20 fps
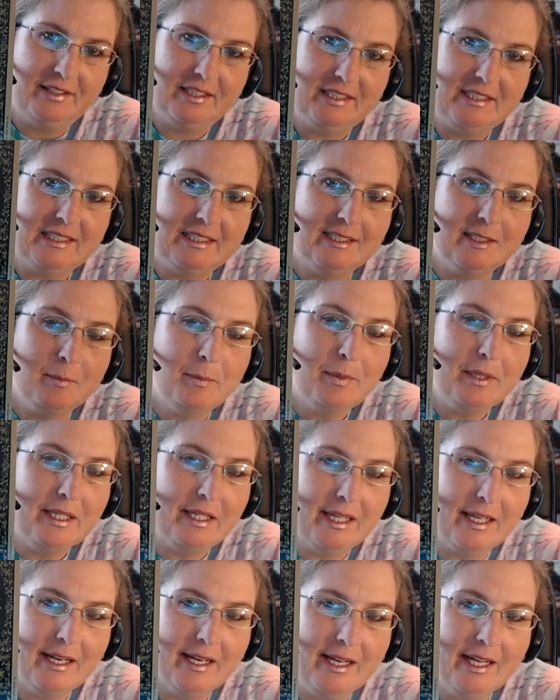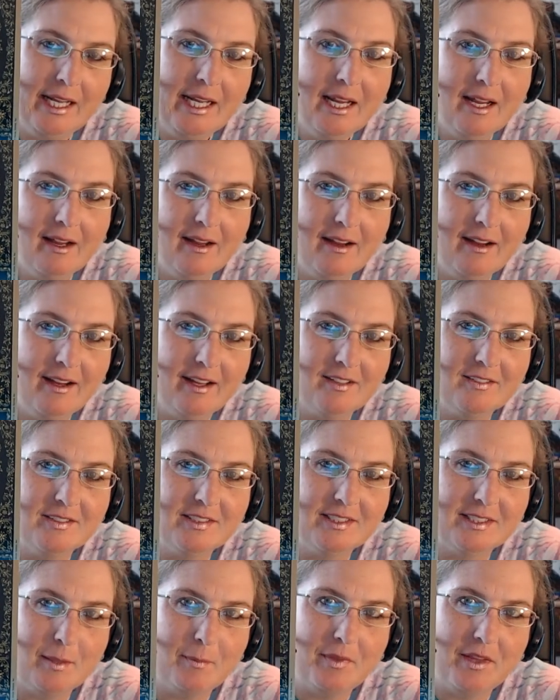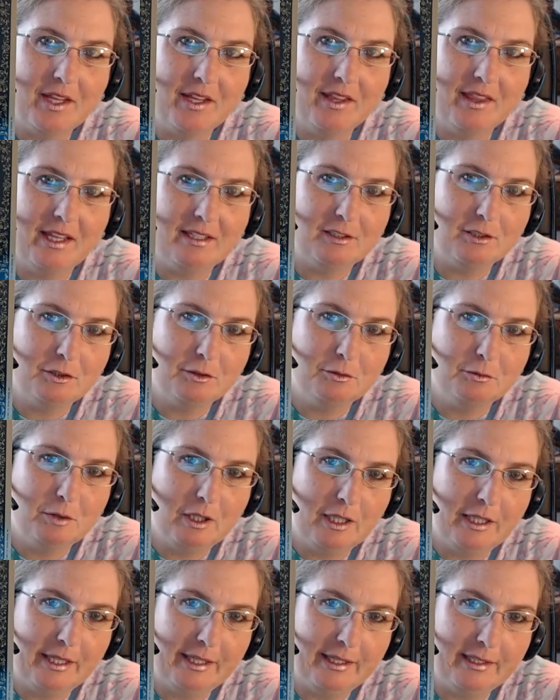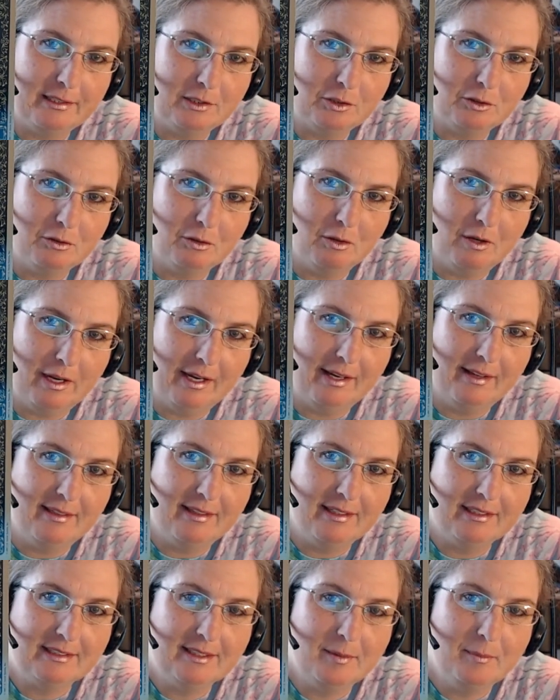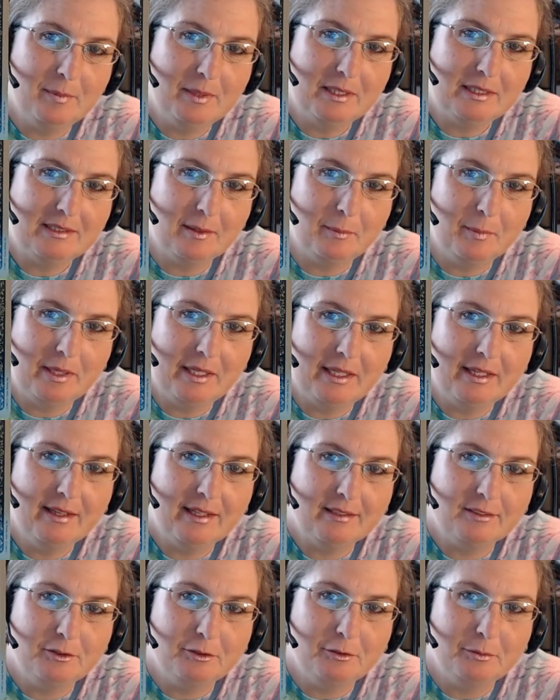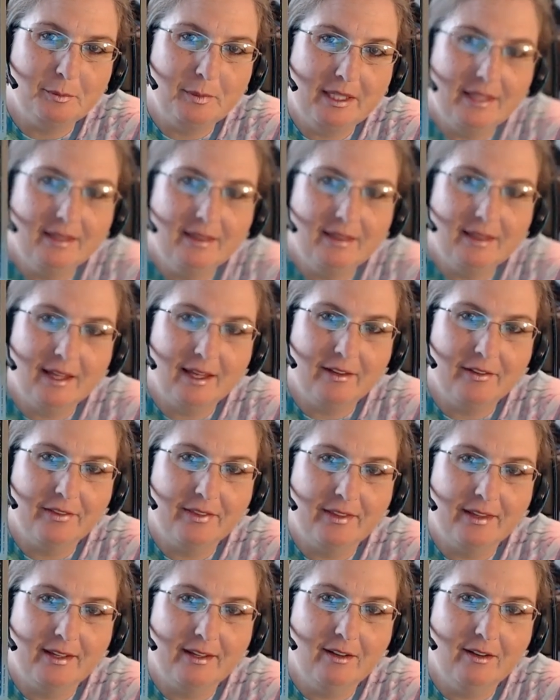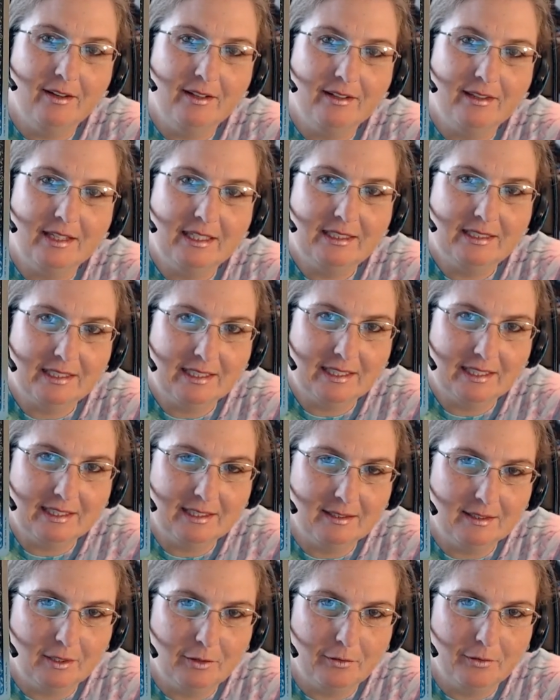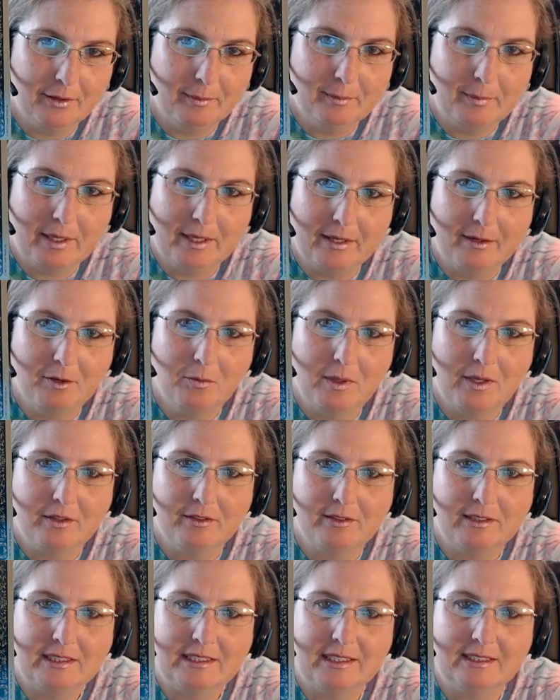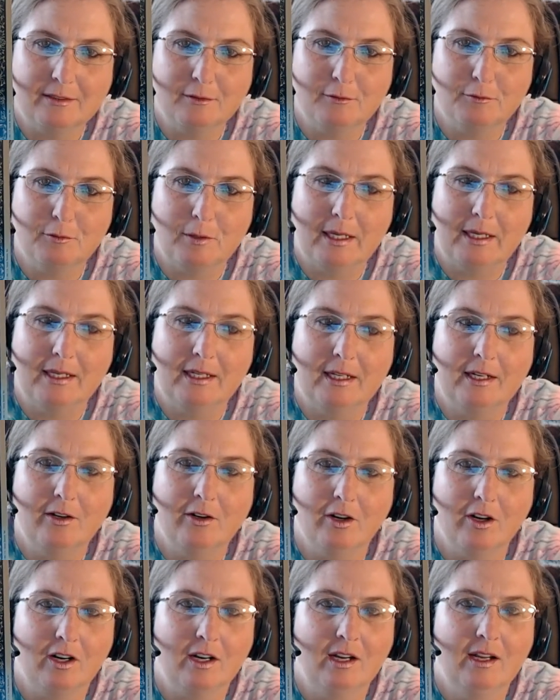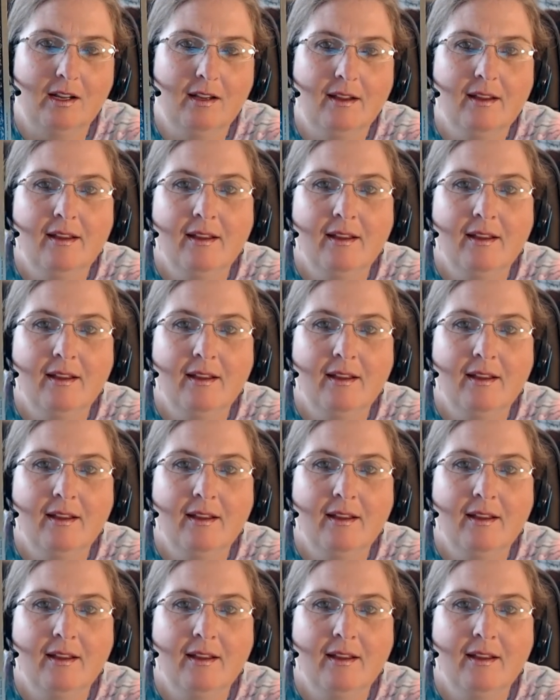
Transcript: This is the beginning of something that you really enjoy. This can be somebody that you meet that you think, oh, I'd like to get to know them better, whether it's as a friend or